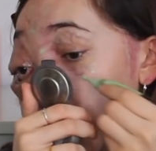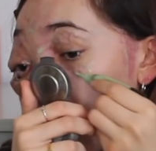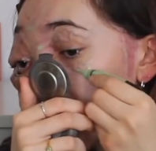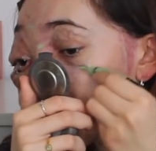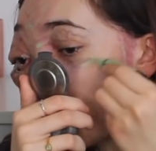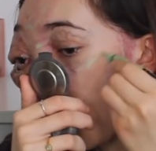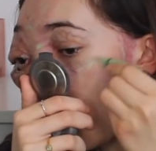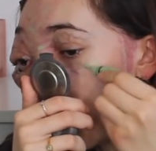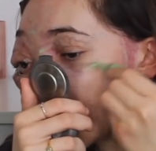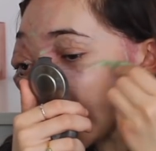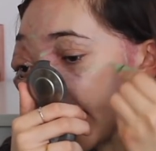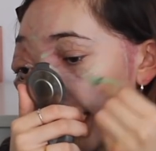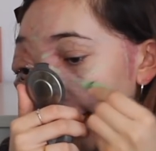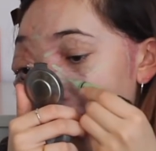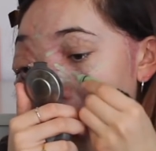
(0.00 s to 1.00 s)
guys were
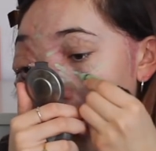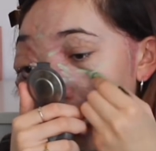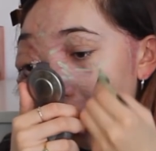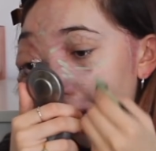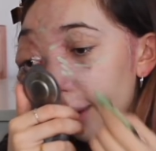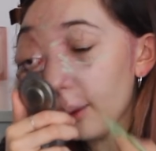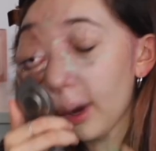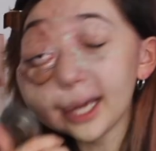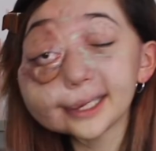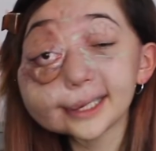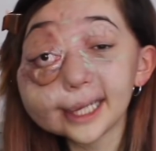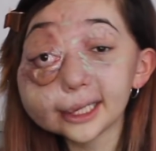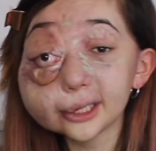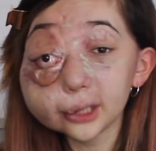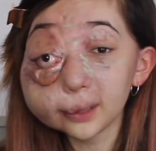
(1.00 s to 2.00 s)
asking how I
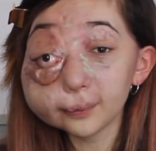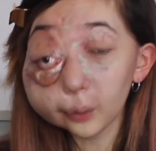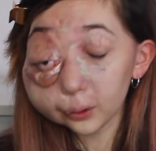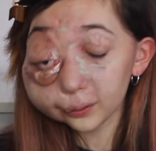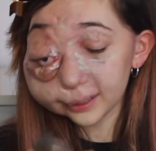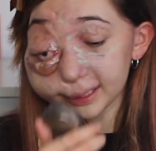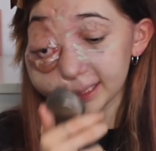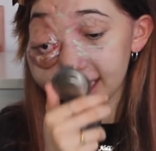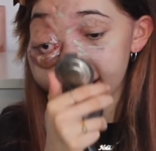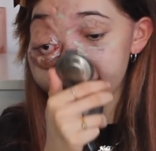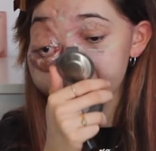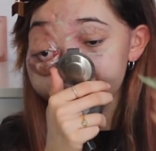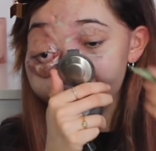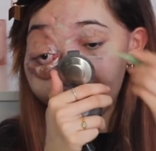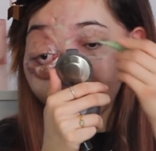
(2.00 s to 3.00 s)
stay so
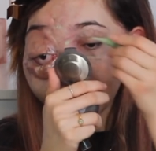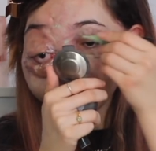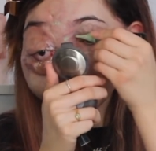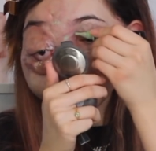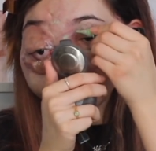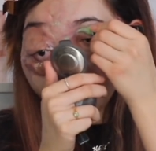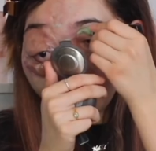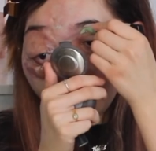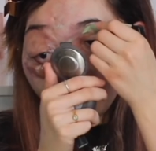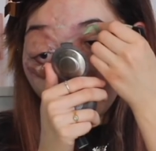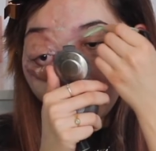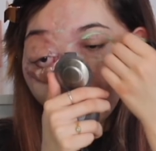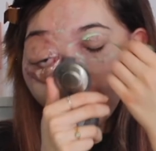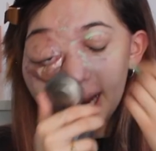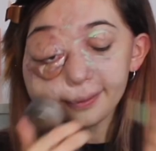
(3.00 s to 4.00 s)
positive, and
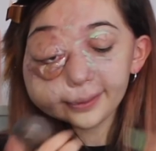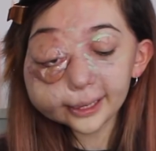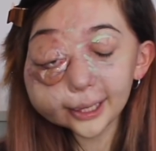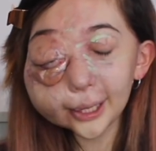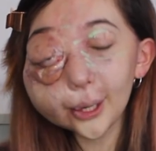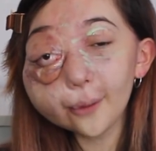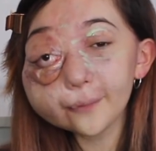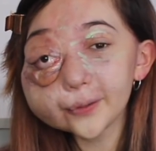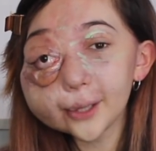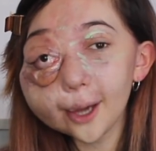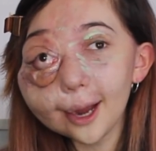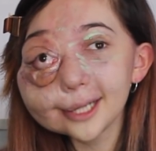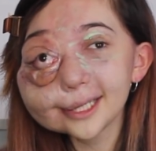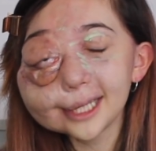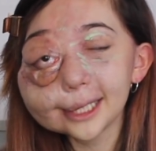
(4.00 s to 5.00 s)
I think a lot of you
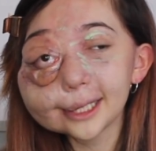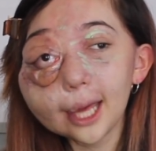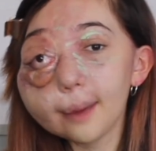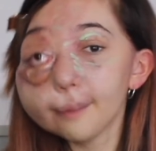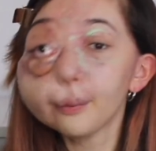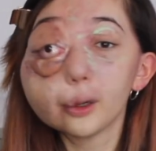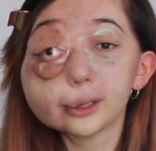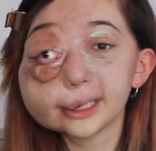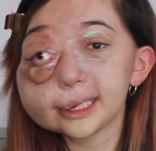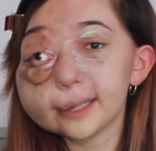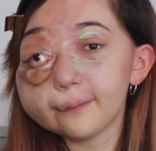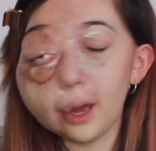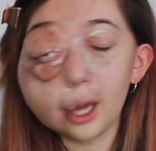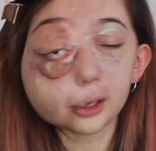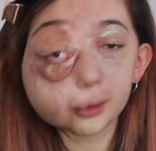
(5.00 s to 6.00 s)
guys think that I'm
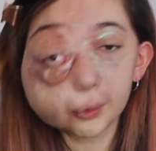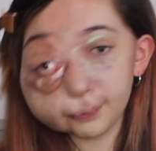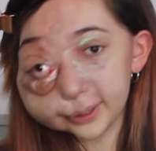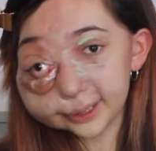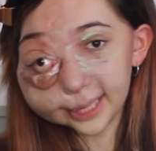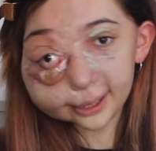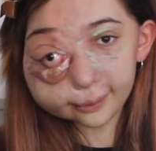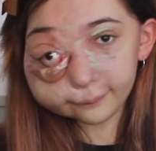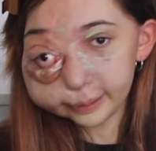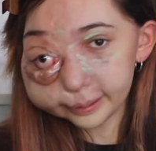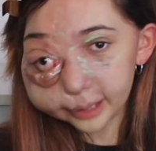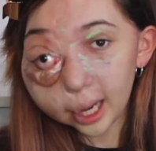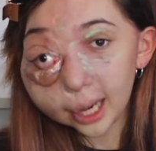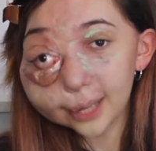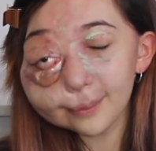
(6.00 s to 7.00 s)
positive 100% of the
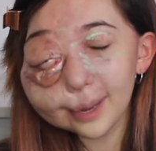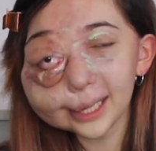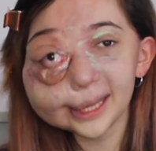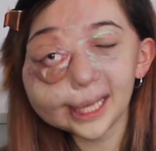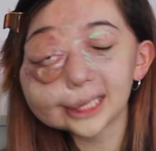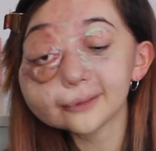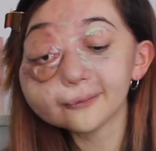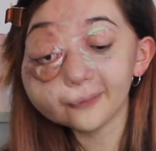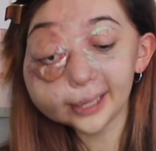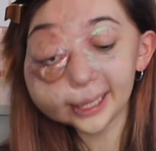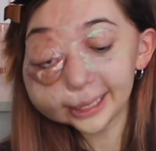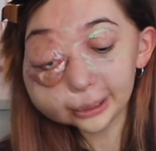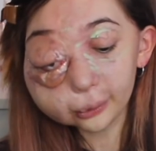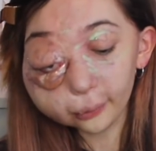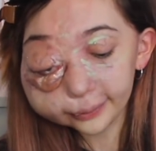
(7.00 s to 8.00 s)
time, and that's
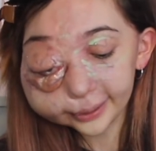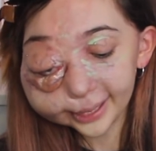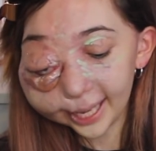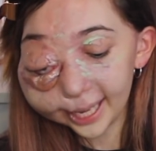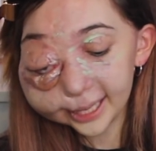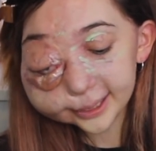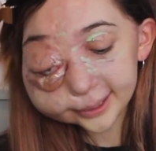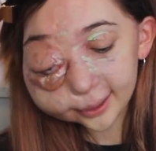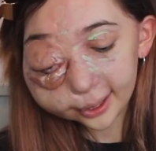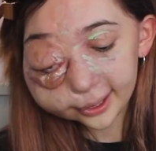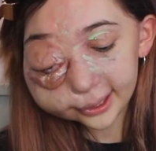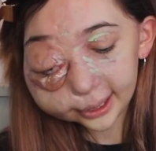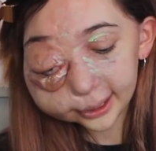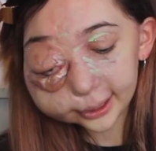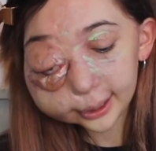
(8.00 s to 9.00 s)
really not the case. I
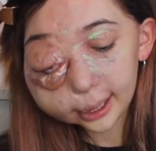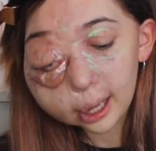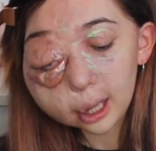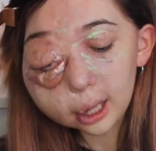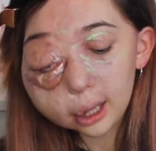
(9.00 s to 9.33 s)
think,